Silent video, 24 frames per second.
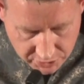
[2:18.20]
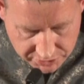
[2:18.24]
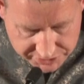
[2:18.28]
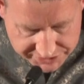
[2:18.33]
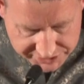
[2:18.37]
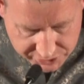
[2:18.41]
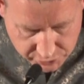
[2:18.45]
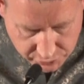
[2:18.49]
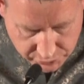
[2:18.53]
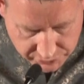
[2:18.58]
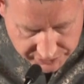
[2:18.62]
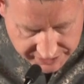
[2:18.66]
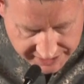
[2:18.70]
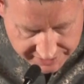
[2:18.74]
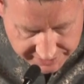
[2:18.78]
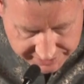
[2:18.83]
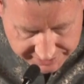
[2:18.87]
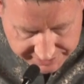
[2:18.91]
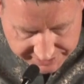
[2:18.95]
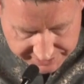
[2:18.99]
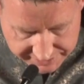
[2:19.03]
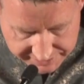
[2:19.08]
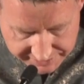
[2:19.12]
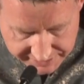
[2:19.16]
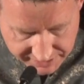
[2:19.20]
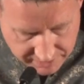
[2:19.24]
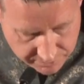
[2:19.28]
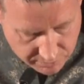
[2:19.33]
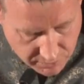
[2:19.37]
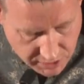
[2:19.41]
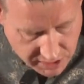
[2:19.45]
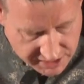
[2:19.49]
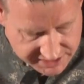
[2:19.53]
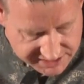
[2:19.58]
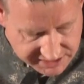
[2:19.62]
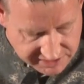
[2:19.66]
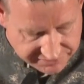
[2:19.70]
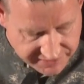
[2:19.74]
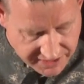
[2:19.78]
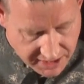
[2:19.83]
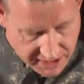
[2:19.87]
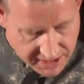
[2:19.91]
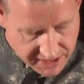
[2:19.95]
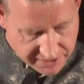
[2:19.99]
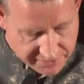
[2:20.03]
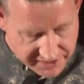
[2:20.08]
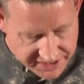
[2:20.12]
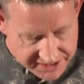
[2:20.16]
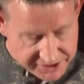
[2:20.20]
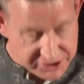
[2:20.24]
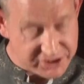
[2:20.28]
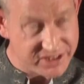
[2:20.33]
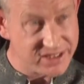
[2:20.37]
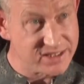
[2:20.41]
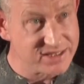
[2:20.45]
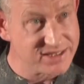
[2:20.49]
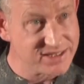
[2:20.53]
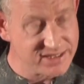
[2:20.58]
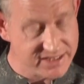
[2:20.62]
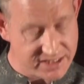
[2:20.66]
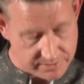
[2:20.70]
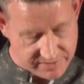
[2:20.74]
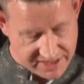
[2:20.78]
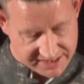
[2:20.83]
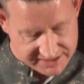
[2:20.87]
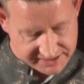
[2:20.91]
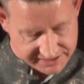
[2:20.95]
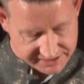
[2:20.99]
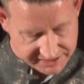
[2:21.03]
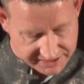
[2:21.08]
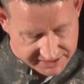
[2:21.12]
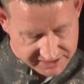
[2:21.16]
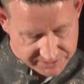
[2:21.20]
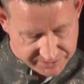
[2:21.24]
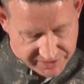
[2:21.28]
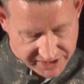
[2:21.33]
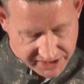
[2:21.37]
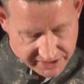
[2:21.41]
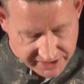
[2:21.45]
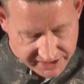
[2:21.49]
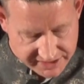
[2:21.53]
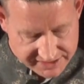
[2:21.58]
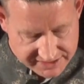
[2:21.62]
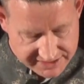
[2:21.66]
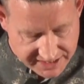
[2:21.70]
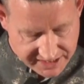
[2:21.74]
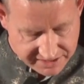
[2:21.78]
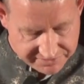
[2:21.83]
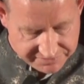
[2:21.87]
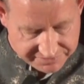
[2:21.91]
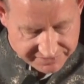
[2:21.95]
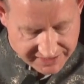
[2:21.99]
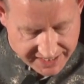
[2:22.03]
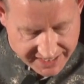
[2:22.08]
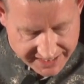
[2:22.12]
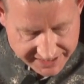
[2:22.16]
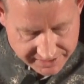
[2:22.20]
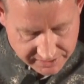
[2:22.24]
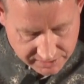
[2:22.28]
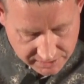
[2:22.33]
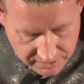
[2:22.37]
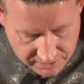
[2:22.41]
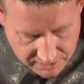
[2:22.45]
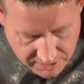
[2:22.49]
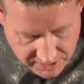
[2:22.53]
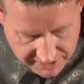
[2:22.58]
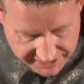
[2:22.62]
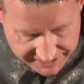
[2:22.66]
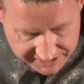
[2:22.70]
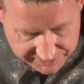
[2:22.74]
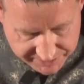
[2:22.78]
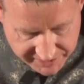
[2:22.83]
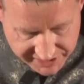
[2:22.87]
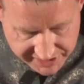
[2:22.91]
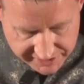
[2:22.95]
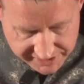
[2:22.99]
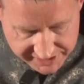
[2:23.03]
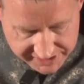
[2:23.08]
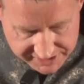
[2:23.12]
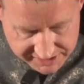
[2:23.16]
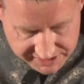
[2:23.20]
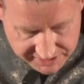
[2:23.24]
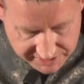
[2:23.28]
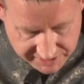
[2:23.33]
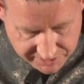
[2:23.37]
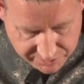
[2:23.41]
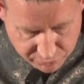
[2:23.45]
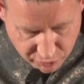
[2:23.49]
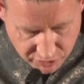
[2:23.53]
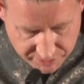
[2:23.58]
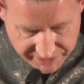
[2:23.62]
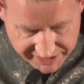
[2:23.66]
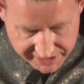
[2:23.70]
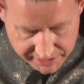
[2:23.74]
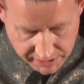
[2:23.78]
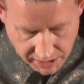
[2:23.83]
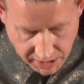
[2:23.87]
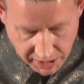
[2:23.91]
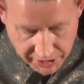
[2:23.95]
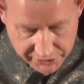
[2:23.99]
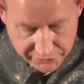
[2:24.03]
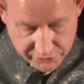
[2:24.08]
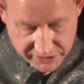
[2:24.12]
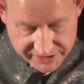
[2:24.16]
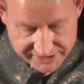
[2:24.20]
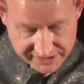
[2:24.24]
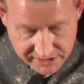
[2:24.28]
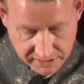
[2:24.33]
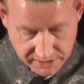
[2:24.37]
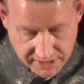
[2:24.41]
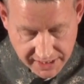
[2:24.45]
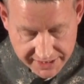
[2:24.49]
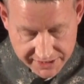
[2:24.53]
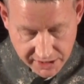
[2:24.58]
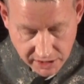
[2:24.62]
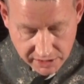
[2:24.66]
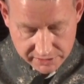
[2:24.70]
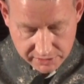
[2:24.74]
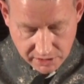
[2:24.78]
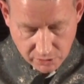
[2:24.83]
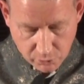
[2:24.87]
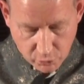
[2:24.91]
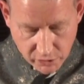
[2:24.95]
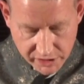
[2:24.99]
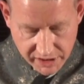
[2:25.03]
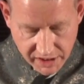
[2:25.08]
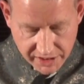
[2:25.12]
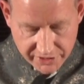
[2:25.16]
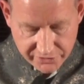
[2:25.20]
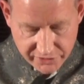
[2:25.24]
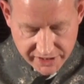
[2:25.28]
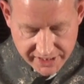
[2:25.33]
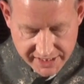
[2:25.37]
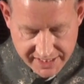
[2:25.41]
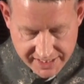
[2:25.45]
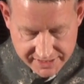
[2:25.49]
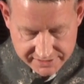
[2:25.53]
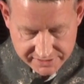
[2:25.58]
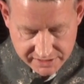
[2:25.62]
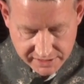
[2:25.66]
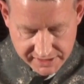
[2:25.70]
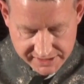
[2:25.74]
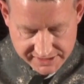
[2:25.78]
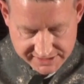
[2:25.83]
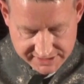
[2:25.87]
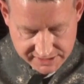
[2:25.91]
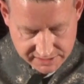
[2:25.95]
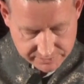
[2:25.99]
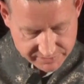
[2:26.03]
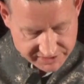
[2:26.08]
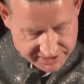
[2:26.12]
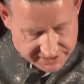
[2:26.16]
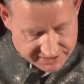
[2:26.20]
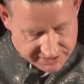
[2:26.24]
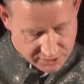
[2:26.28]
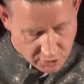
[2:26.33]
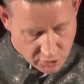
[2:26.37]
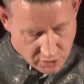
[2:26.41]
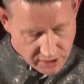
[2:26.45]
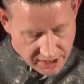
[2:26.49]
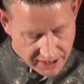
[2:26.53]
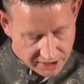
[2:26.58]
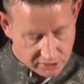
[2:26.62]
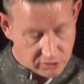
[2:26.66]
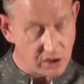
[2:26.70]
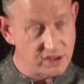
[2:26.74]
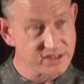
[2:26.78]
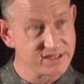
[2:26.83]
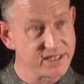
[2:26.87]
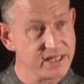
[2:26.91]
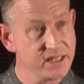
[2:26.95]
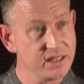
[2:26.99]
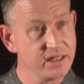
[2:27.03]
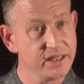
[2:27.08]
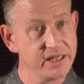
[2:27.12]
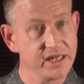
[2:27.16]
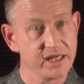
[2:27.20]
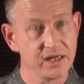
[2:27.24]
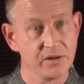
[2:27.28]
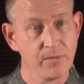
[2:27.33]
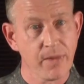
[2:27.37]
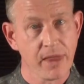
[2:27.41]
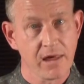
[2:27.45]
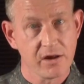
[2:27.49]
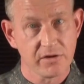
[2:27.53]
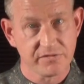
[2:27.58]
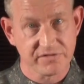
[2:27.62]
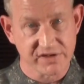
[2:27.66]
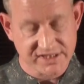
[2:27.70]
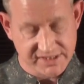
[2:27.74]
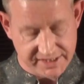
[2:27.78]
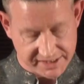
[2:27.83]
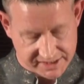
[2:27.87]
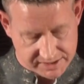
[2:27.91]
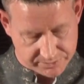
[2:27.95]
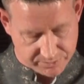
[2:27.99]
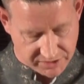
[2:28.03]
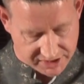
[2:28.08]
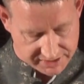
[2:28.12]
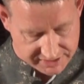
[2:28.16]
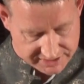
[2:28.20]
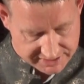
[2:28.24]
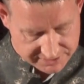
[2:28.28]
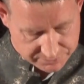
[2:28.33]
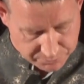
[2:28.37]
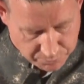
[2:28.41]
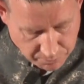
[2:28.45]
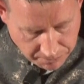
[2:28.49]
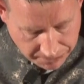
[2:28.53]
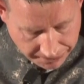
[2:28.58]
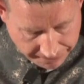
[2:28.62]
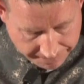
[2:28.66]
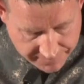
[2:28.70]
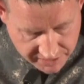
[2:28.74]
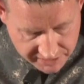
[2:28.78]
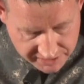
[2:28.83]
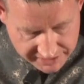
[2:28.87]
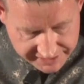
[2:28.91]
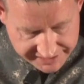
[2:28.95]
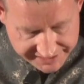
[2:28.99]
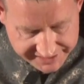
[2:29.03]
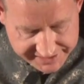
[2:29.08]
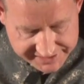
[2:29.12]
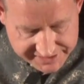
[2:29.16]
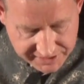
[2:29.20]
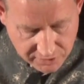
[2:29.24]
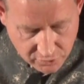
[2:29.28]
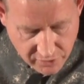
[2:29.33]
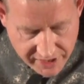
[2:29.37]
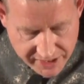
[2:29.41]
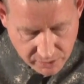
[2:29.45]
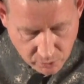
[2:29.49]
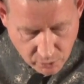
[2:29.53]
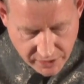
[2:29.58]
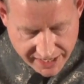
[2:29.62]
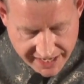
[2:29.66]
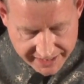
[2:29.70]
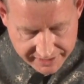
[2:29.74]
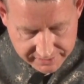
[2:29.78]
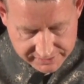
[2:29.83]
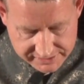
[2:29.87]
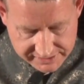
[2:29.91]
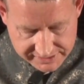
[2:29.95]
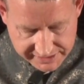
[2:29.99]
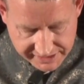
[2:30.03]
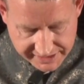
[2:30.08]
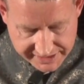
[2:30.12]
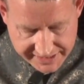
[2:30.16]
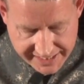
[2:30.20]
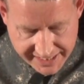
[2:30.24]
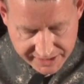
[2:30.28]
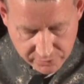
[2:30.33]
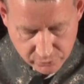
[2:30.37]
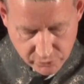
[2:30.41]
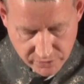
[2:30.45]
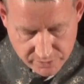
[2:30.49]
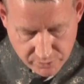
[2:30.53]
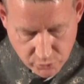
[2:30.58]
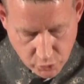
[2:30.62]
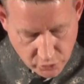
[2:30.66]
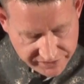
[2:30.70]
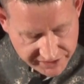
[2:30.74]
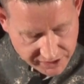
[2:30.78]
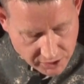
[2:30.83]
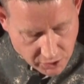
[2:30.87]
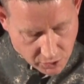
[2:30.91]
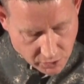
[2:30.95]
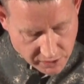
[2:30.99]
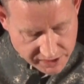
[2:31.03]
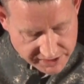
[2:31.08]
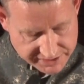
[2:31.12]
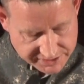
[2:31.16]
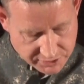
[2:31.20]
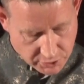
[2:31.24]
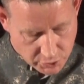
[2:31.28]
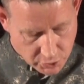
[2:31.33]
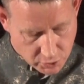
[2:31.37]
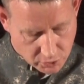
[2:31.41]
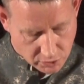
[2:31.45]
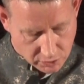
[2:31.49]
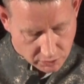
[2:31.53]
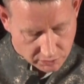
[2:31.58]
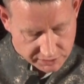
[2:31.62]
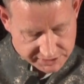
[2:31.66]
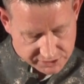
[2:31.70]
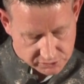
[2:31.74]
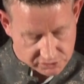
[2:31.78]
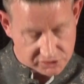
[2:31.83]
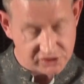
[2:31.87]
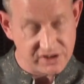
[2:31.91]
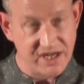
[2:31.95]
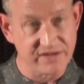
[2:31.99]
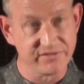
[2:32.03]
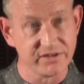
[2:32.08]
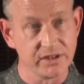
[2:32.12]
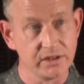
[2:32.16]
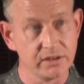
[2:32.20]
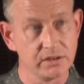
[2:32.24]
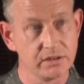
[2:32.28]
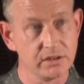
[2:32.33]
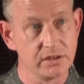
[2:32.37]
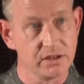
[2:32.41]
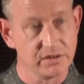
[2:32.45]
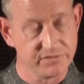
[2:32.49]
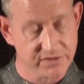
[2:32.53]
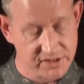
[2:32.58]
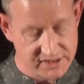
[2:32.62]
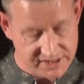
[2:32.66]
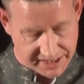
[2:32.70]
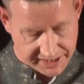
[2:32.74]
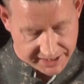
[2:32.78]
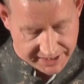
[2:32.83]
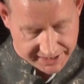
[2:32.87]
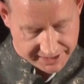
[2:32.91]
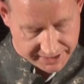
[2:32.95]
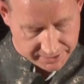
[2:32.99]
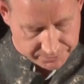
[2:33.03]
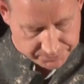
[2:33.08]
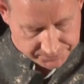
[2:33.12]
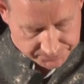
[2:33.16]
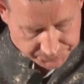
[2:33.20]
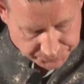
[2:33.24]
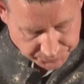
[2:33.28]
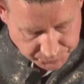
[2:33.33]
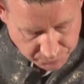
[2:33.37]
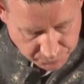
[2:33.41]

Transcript: Soon, the immersive AirAsia cinematic experience in flight experience will be in 100 and 130 cinemas across India for six months. It is a great way to connect with moviegoers who are also travel lovers here.